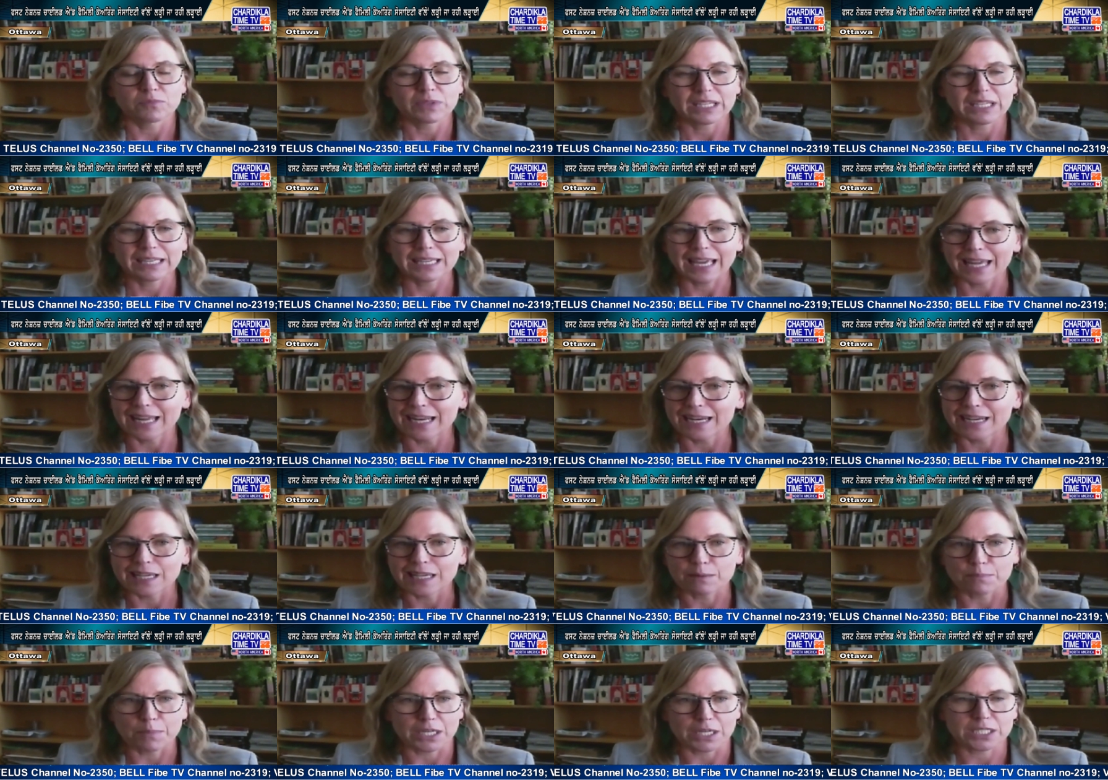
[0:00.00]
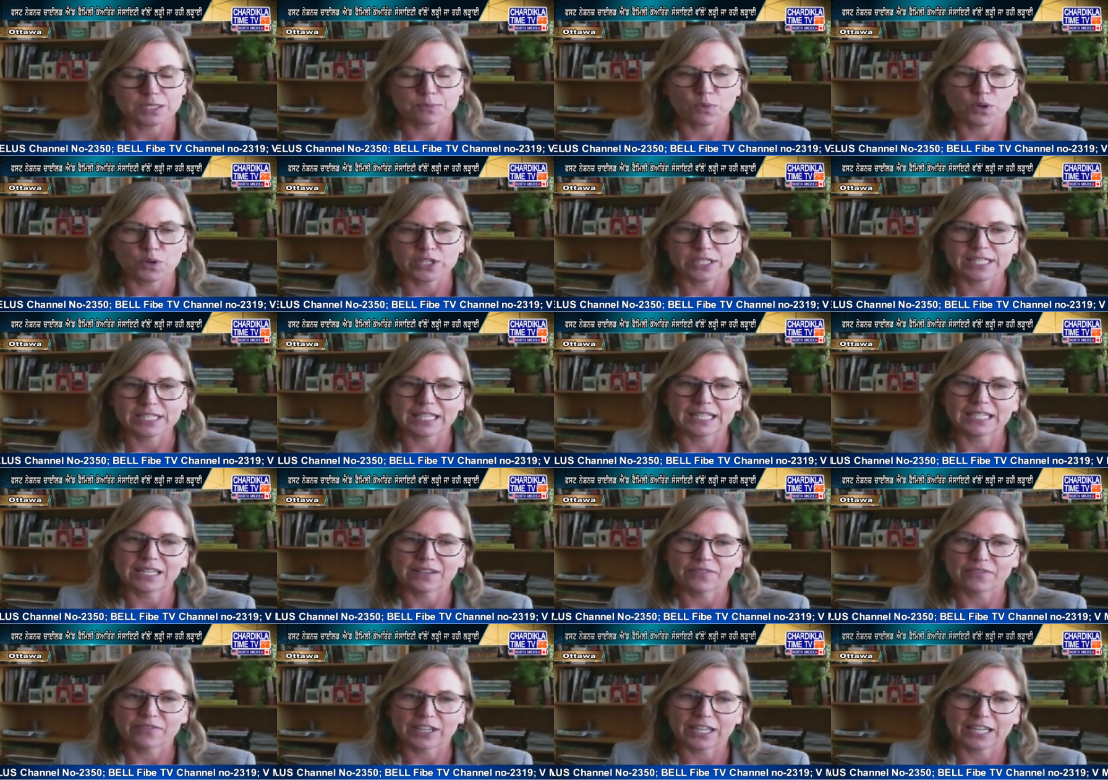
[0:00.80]
gaining much more
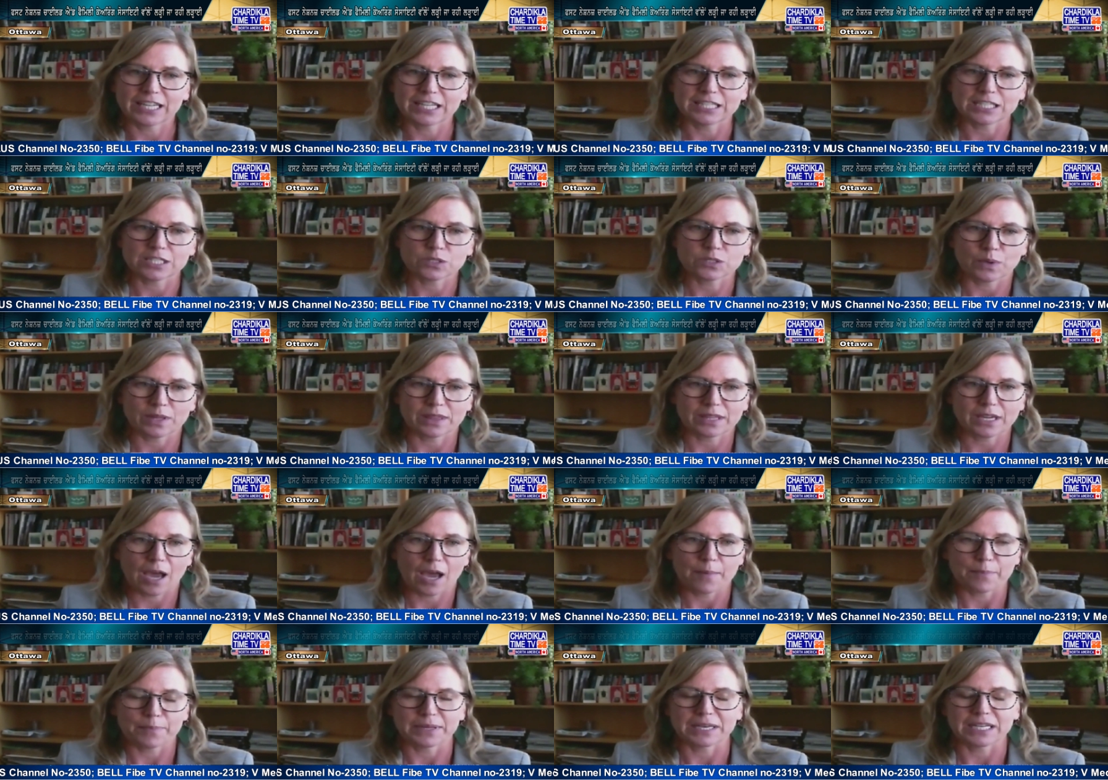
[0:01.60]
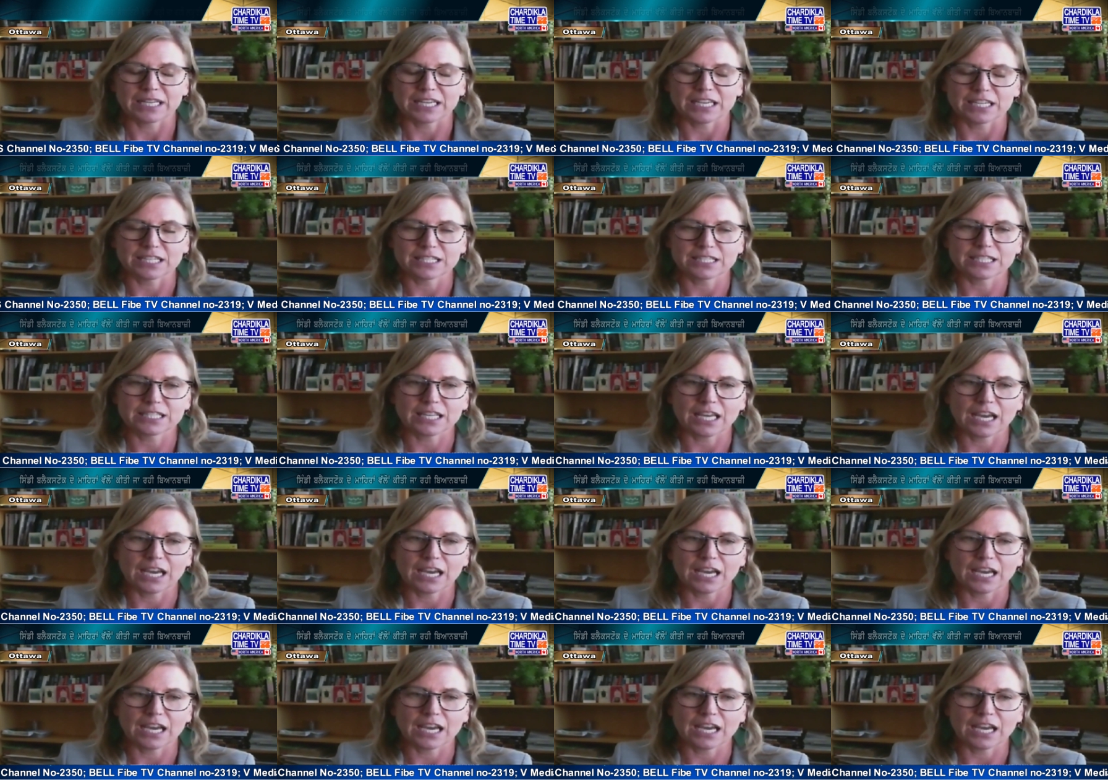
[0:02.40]
significance with companies.